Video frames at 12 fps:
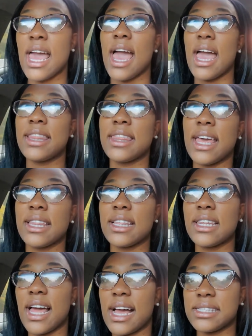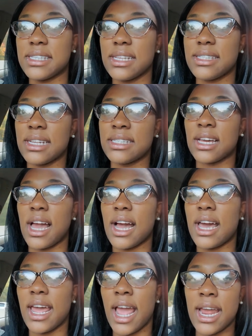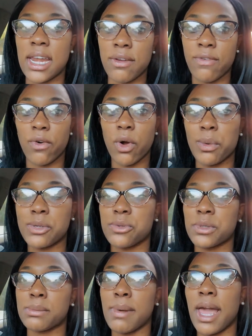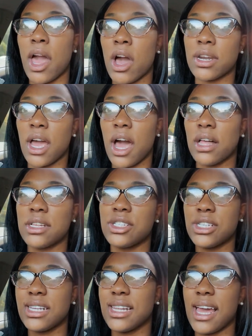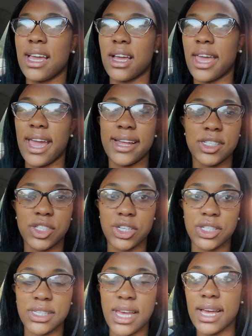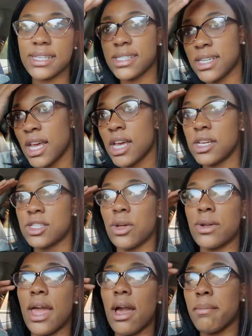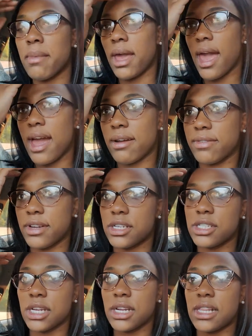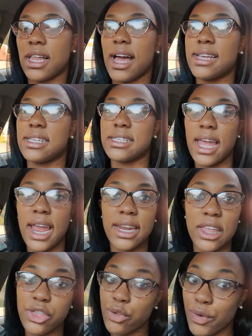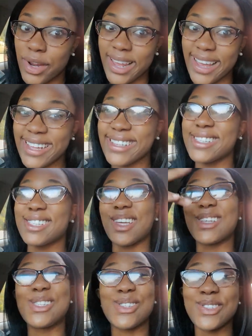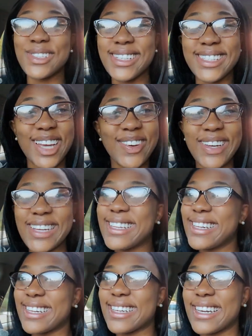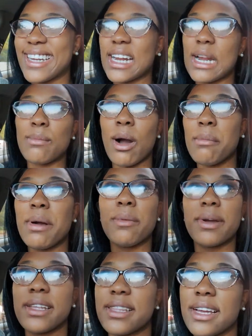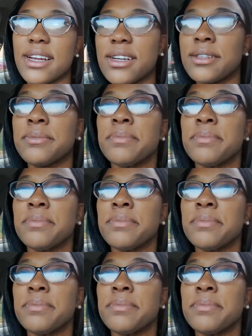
And then the last test I took, I got an 84, which was my oncology, like, cancer test. So now my average in class is at 83. So school is going good, and I'm on my way there.